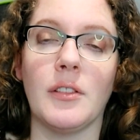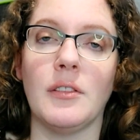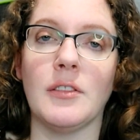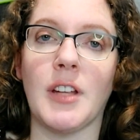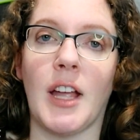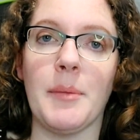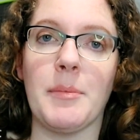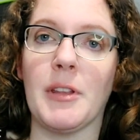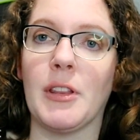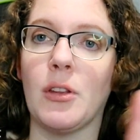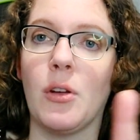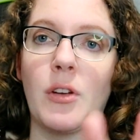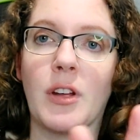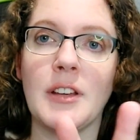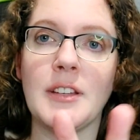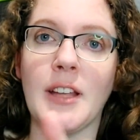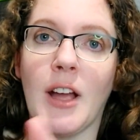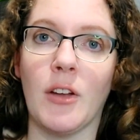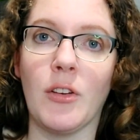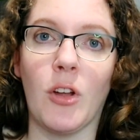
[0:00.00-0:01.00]
Type in
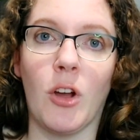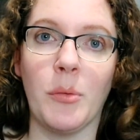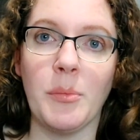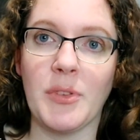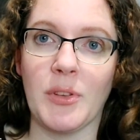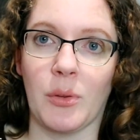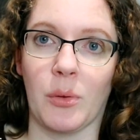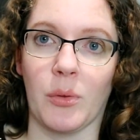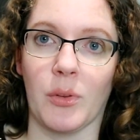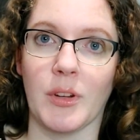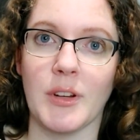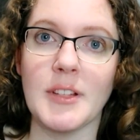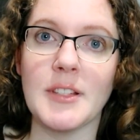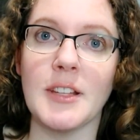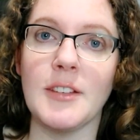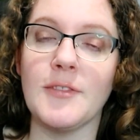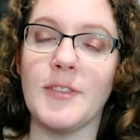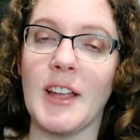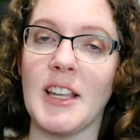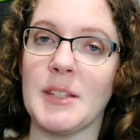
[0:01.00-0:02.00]
Logantown Homeschoolers
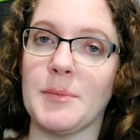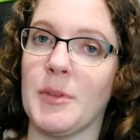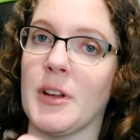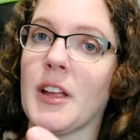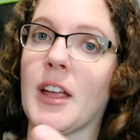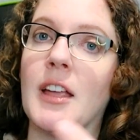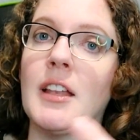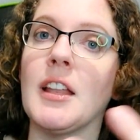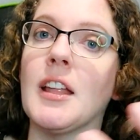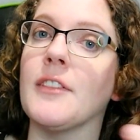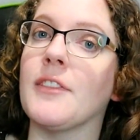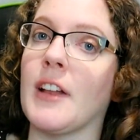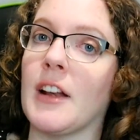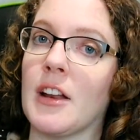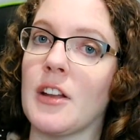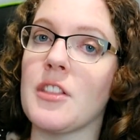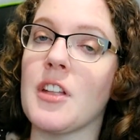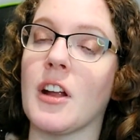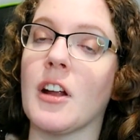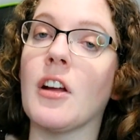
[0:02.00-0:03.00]
in Facebook, and if
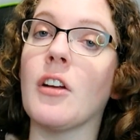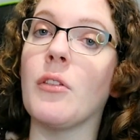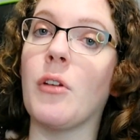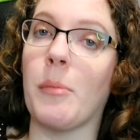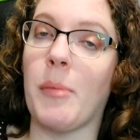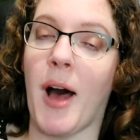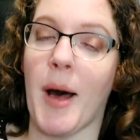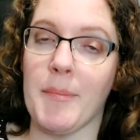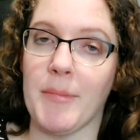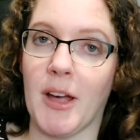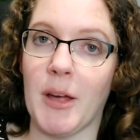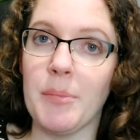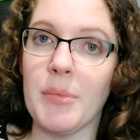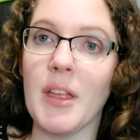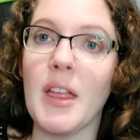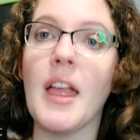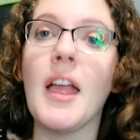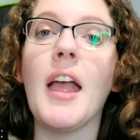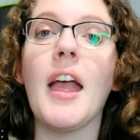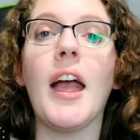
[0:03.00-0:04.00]
any are there, it will pop up.
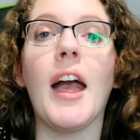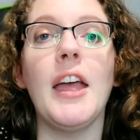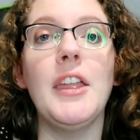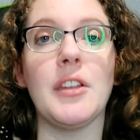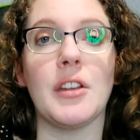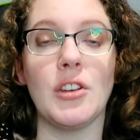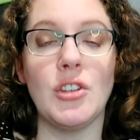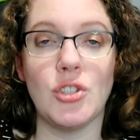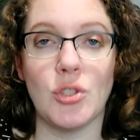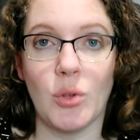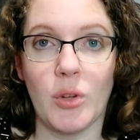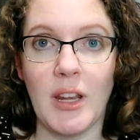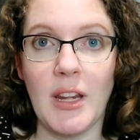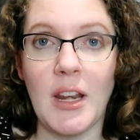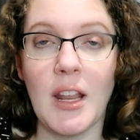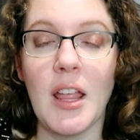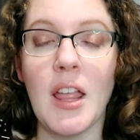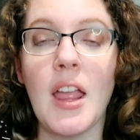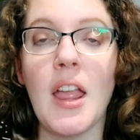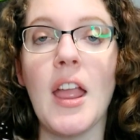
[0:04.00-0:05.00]
And you can join,
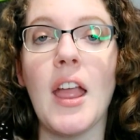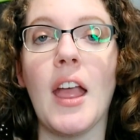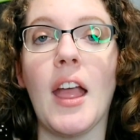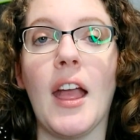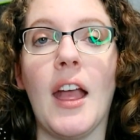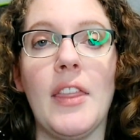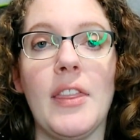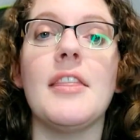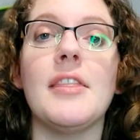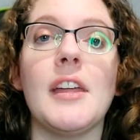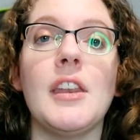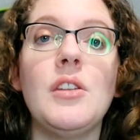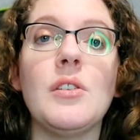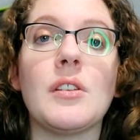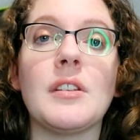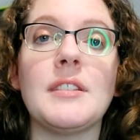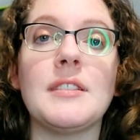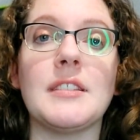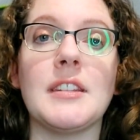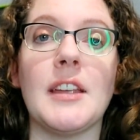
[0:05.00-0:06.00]
and then you
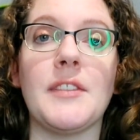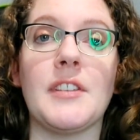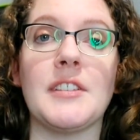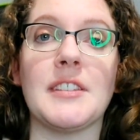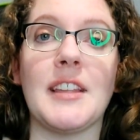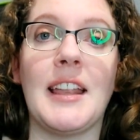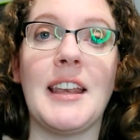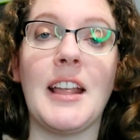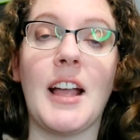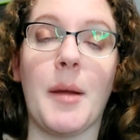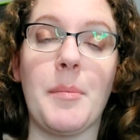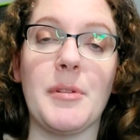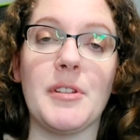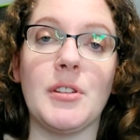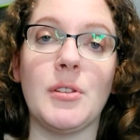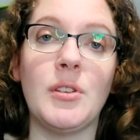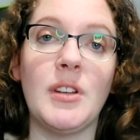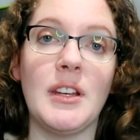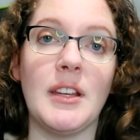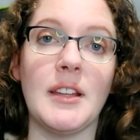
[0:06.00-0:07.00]
can see if there's any
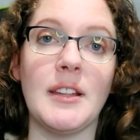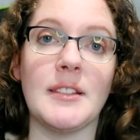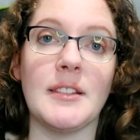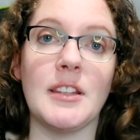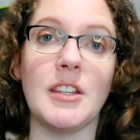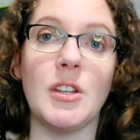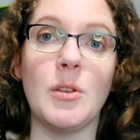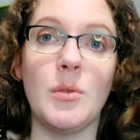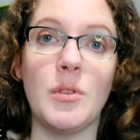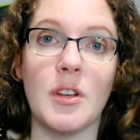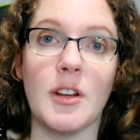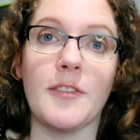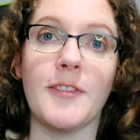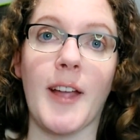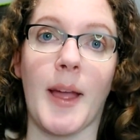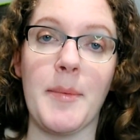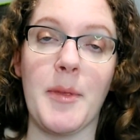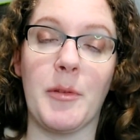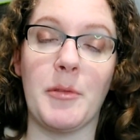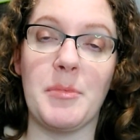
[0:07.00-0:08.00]
opportunities that you and your
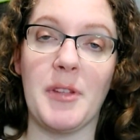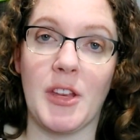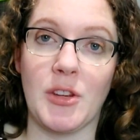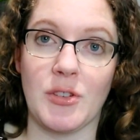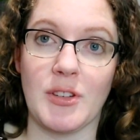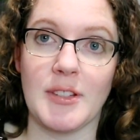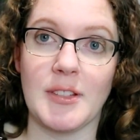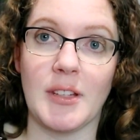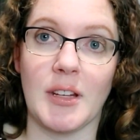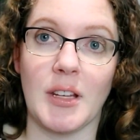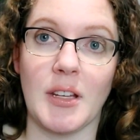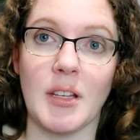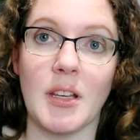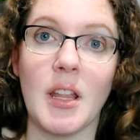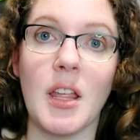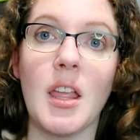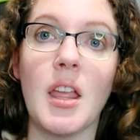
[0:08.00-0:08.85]
family would be interested in.